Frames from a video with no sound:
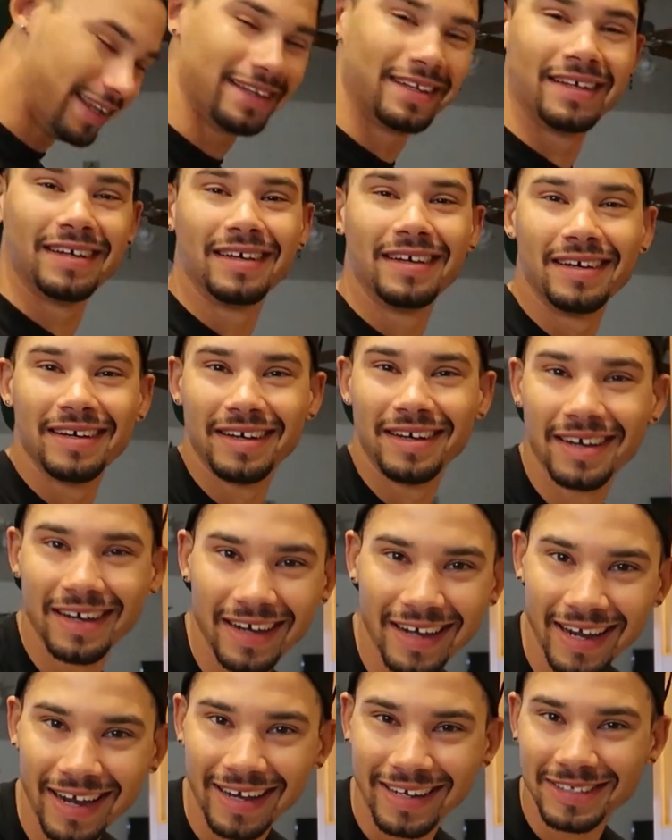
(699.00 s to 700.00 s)
it.
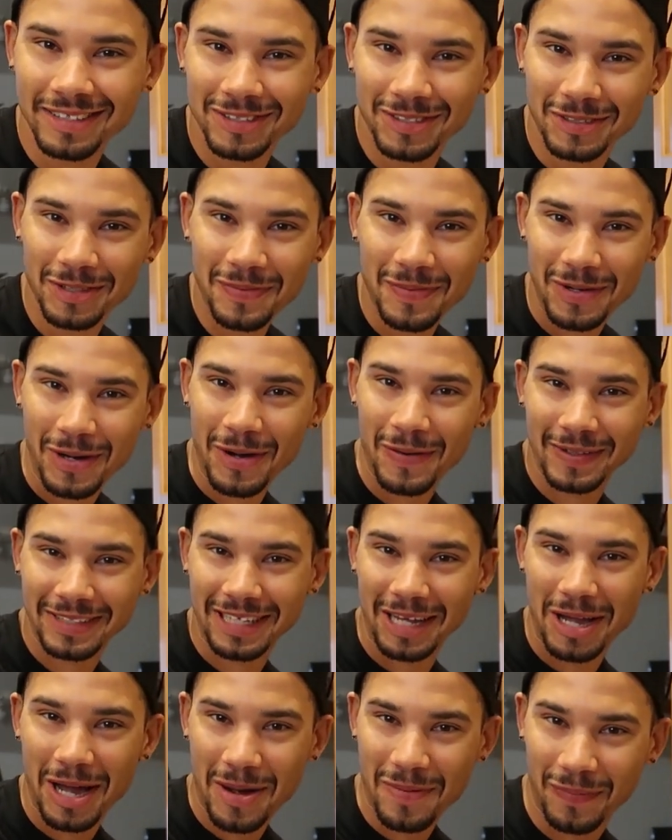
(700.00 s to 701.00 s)
And this is super dope
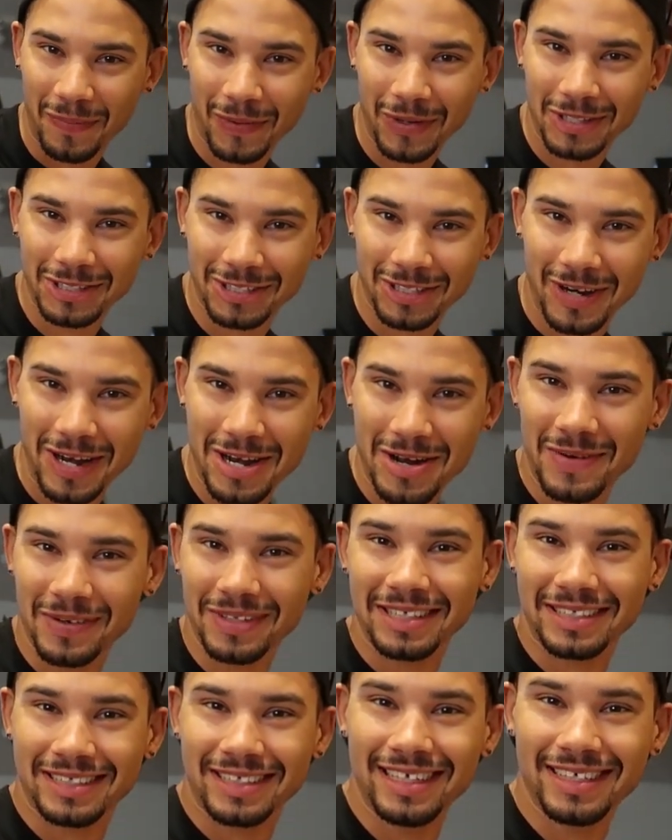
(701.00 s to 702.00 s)
because I'm pretty sure I know
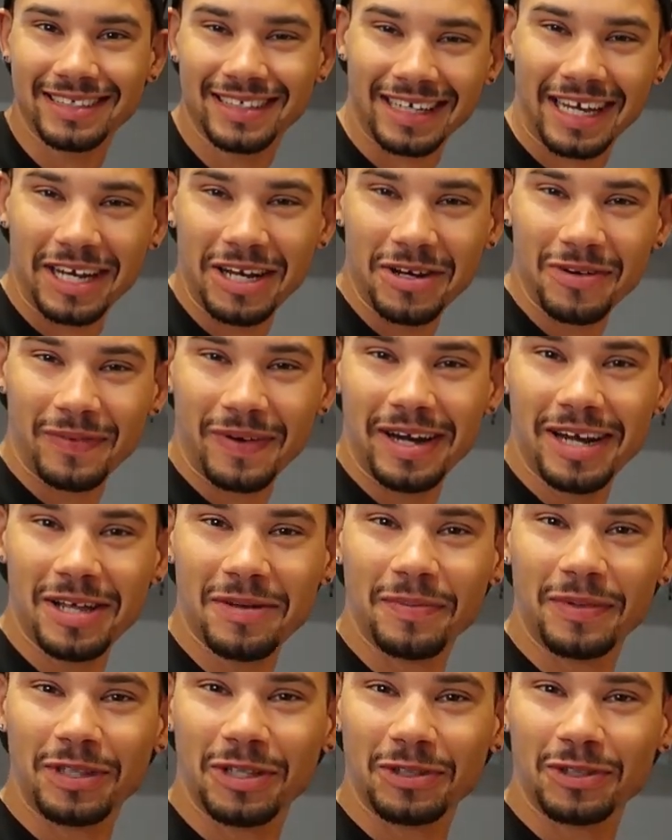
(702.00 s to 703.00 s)
what this is. Like, I didn't read
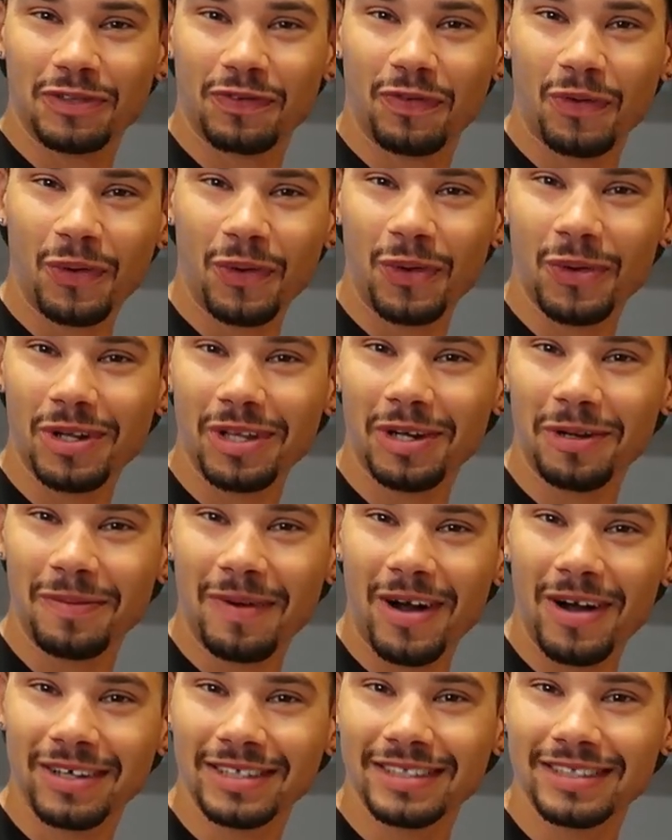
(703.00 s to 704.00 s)
it, but there's four little
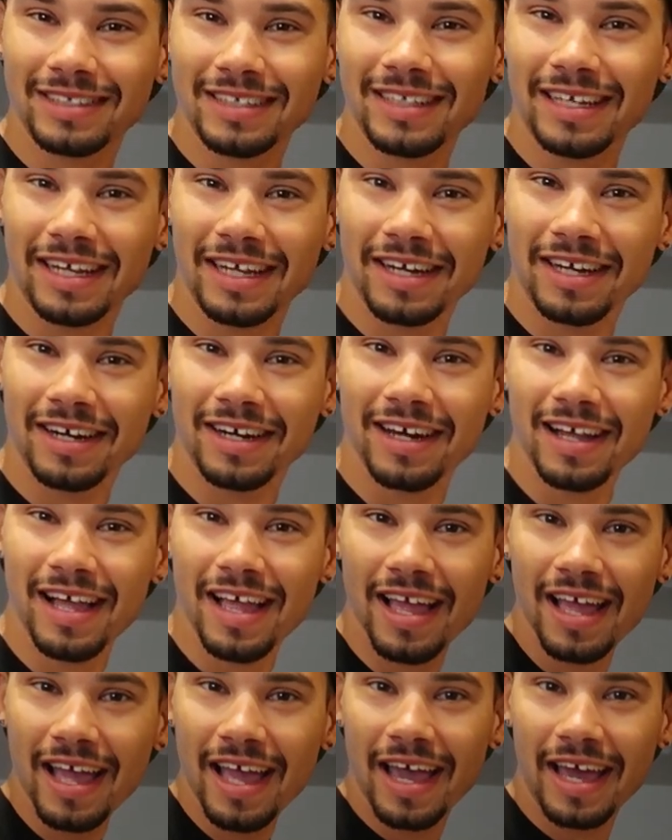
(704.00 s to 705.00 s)
boxes in here.
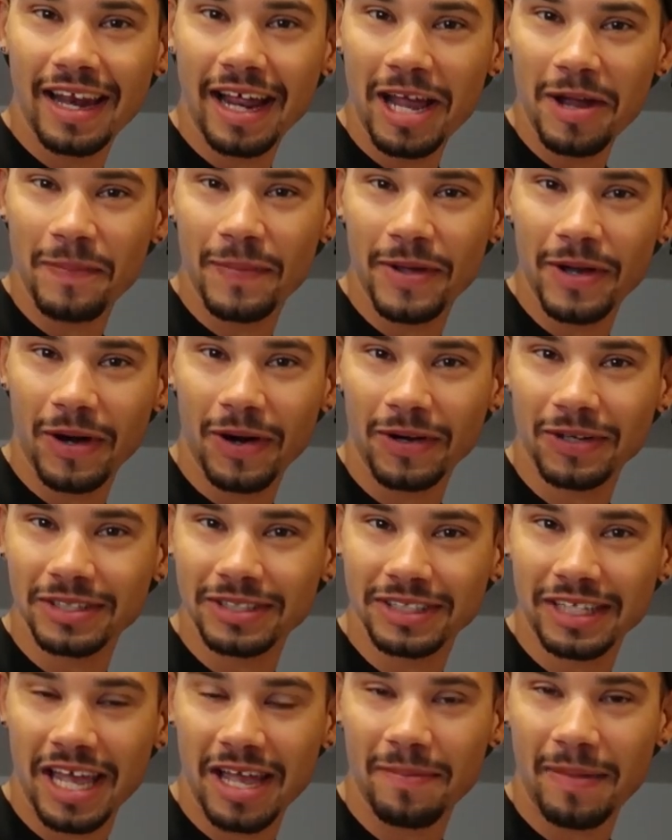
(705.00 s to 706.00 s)
And APR
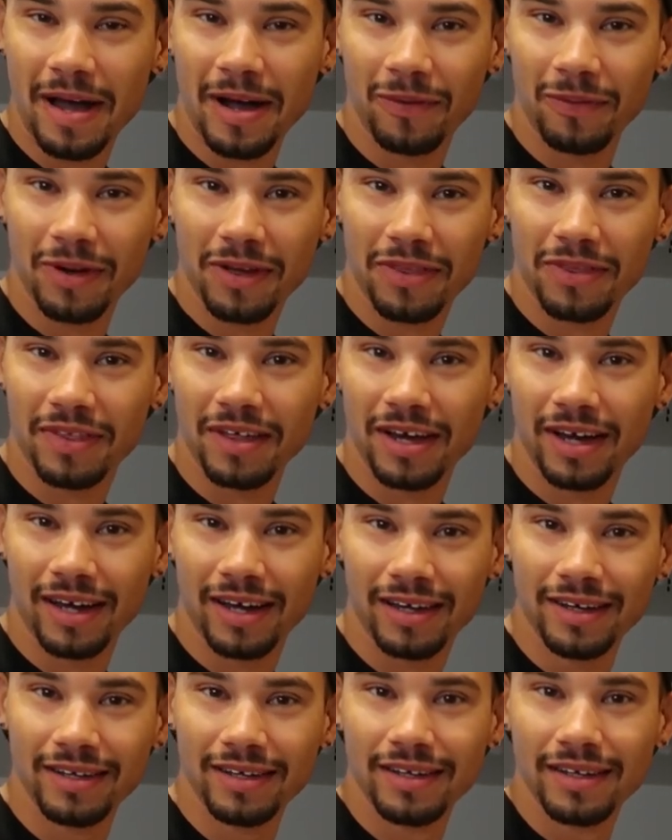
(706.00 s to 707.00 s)
just came out with
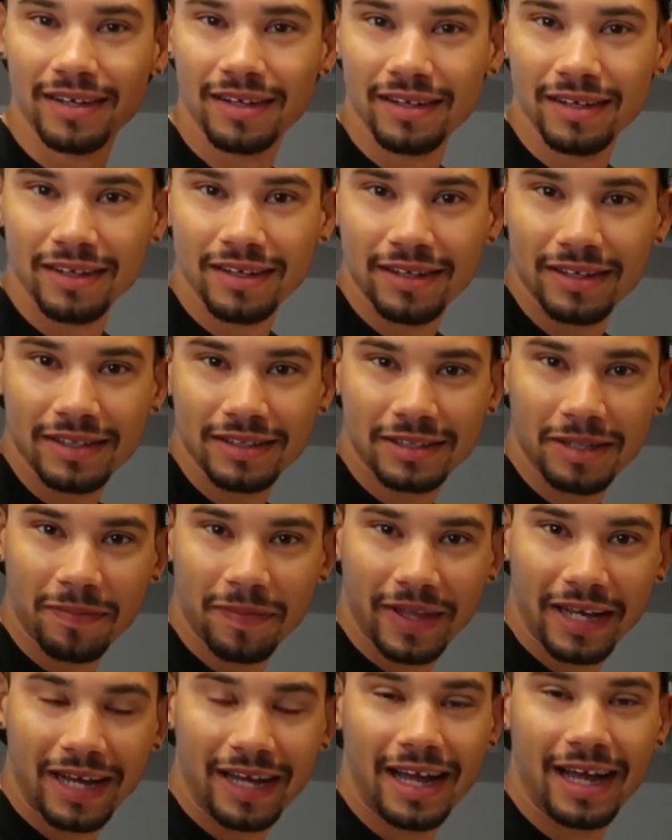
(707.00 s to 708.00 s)

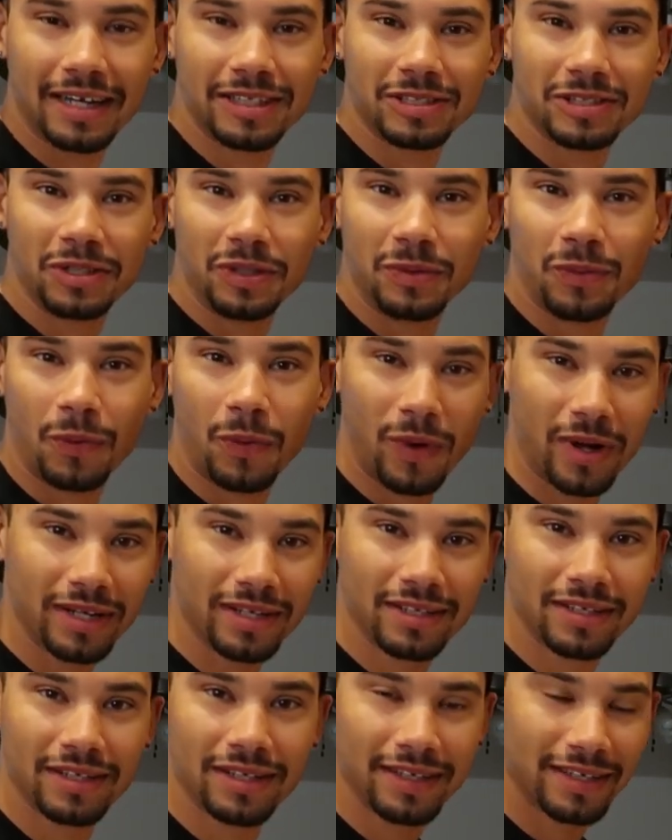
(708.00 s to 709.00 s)
something I actually
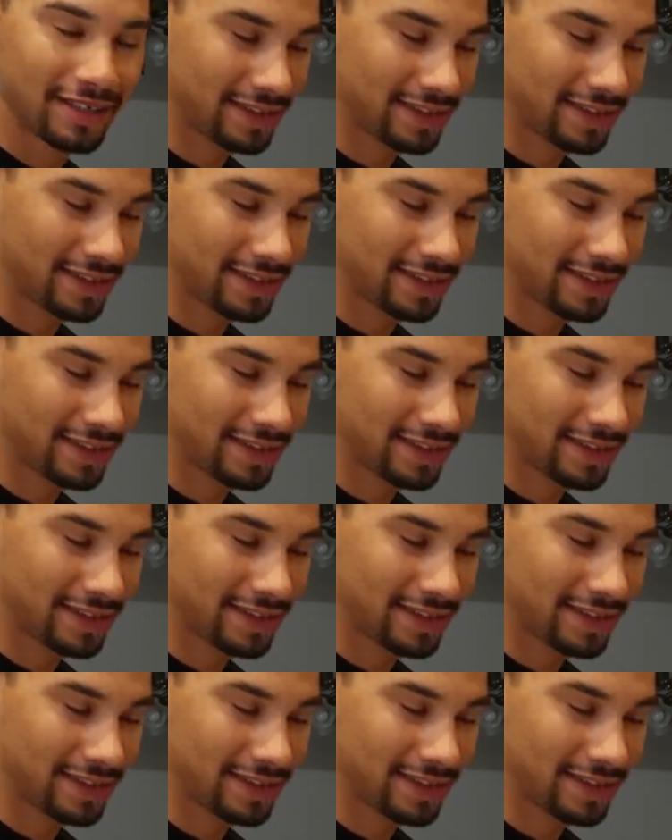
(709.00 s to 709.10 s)
want